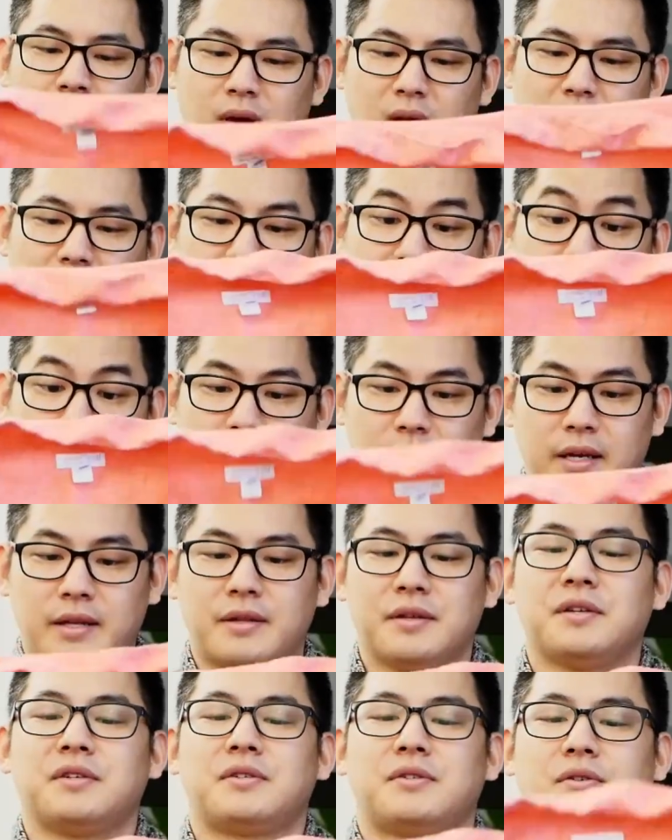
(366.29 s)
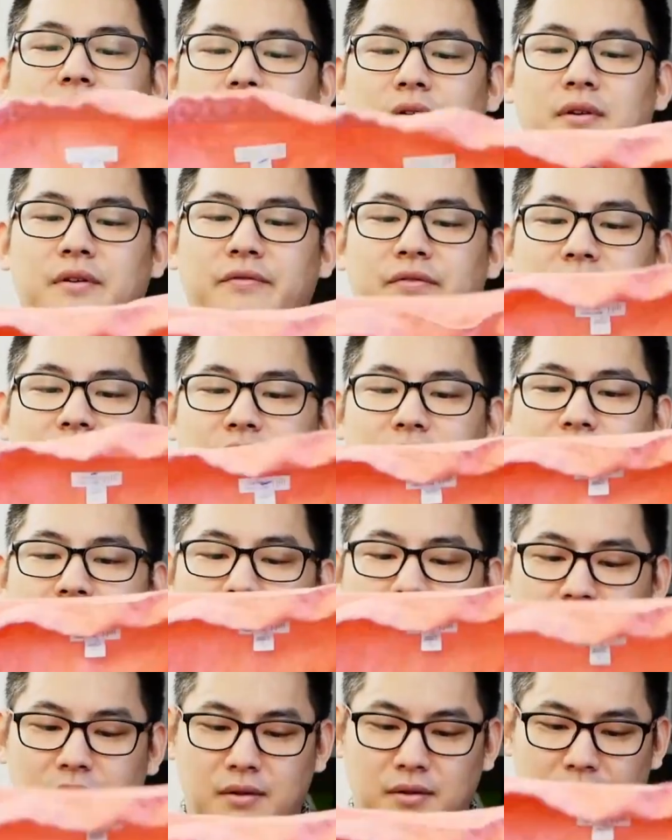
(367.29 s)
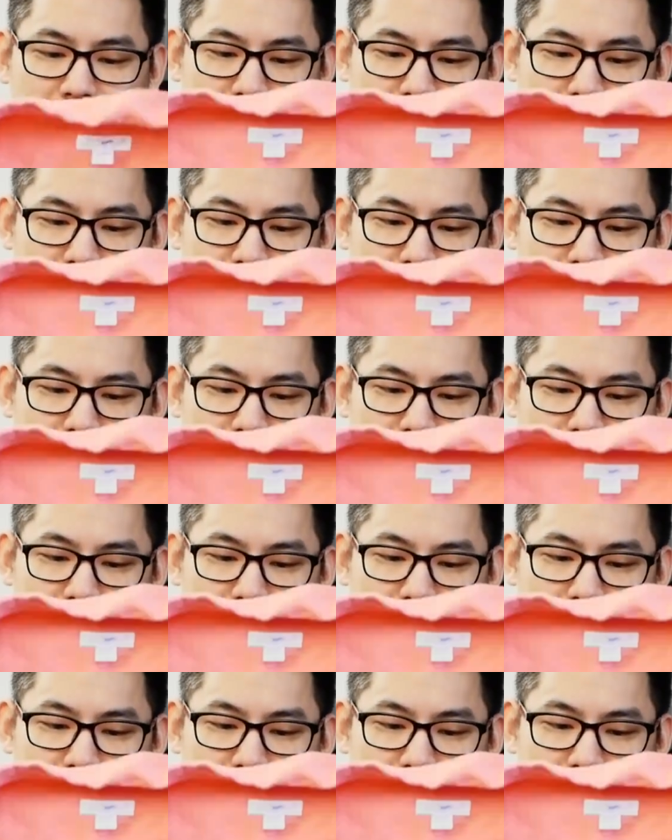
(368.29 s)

I really like this shirt. It feels good.